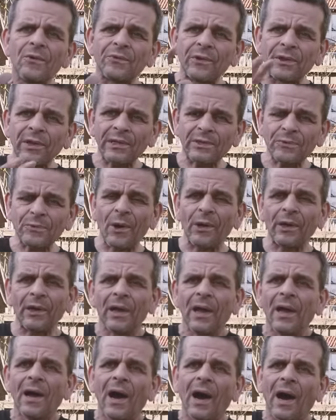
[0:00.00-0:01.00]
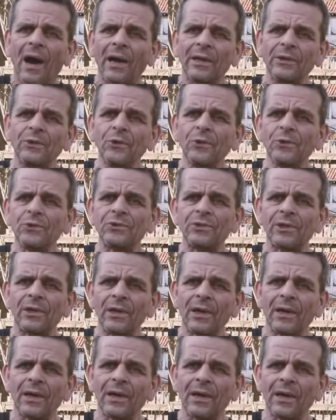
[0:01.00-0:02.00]
For this one, I used,
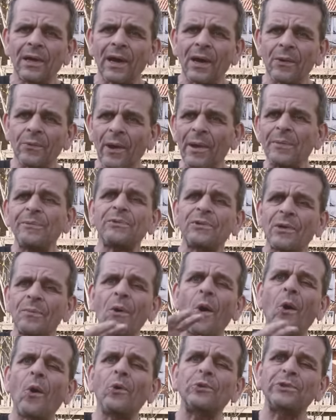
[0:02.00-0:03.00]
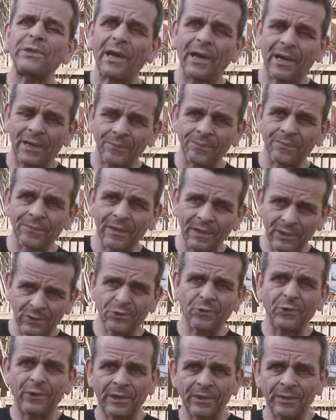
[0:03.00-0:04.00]
uh, I wrapped some horsehair
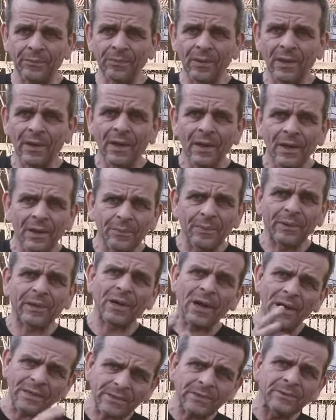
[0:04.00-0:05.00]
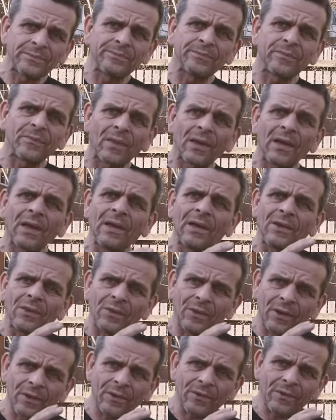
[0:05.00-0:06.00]
into it because
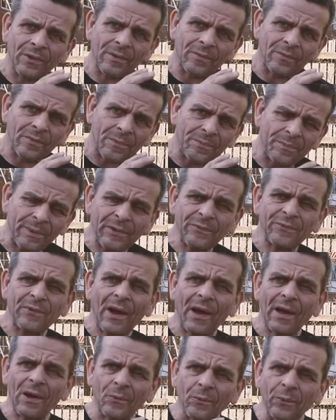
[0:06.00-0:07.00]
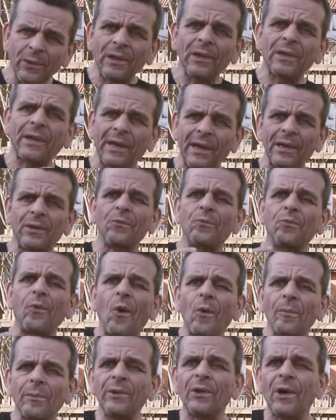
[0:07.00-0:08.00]
the, the, the pit fire will get
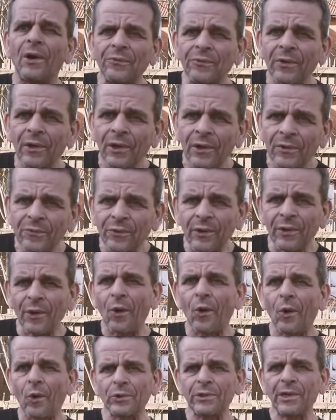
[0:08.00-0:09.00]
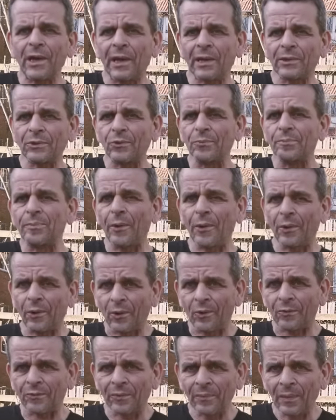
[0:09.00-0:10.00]
warm enough for the horsehair to burn
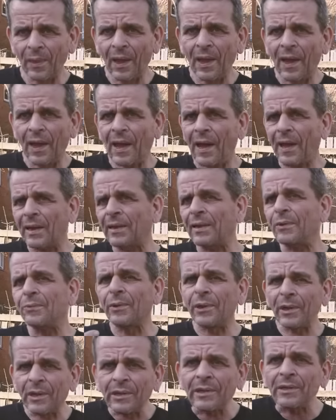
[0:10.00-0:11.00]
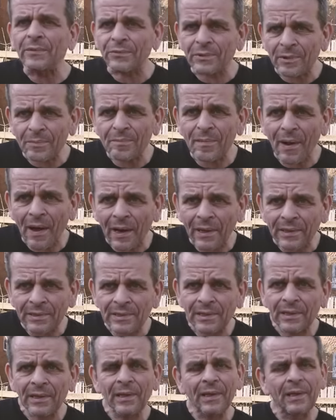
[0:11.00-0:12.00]
off and it will leave some
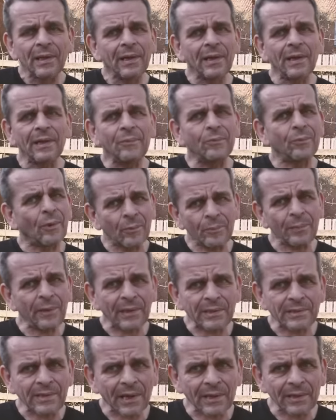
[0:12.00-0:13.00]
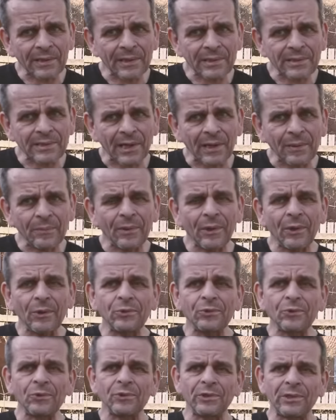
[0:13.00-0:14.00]
marks. It won't be exactly the same
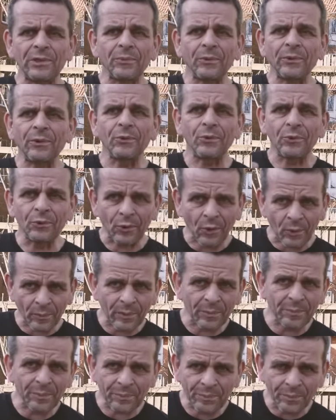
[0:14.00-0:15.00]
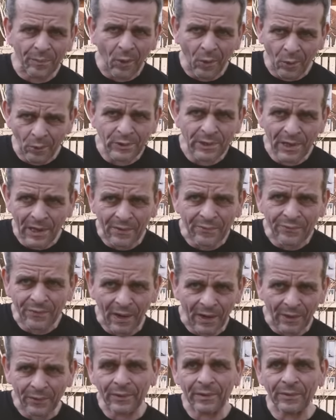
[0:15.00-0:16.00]
as you see when you do normal horsehair
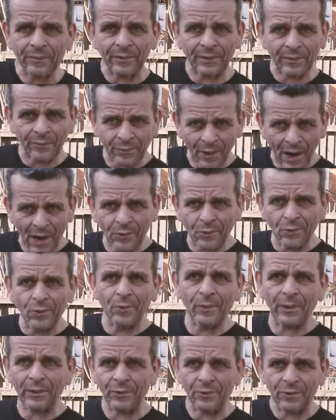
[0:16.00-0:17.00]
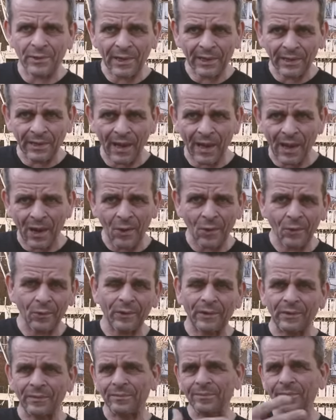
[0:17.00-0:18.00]
firing with Raku, where you take it
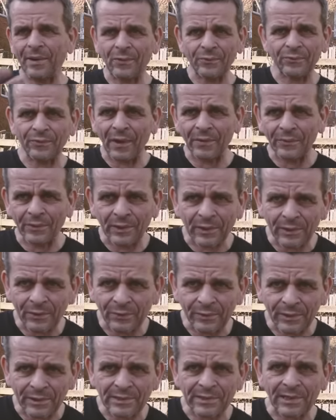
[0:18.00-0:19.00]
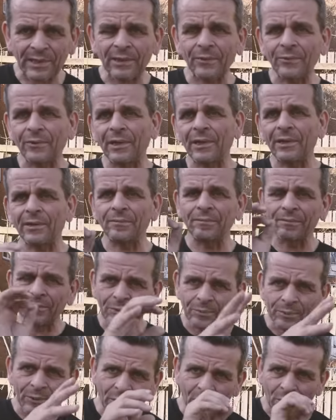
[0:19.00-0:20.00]
out and about 500 degrees centigrade,
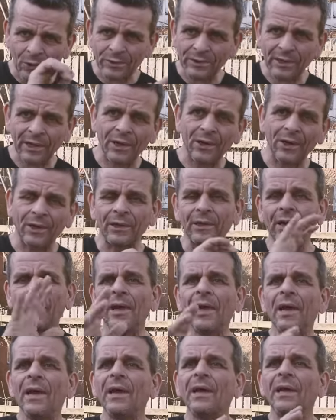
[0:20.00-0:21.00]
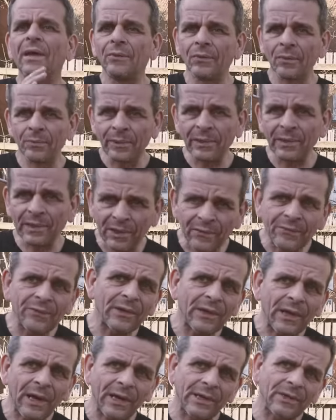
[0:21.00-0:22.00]
you put horsehair on it will be
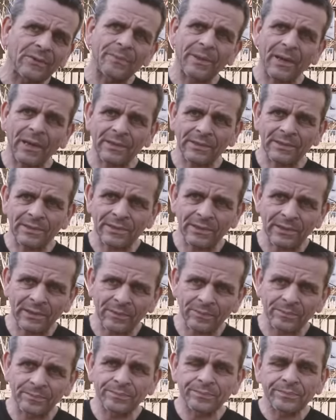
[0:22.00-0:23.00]
different kind of patterns here.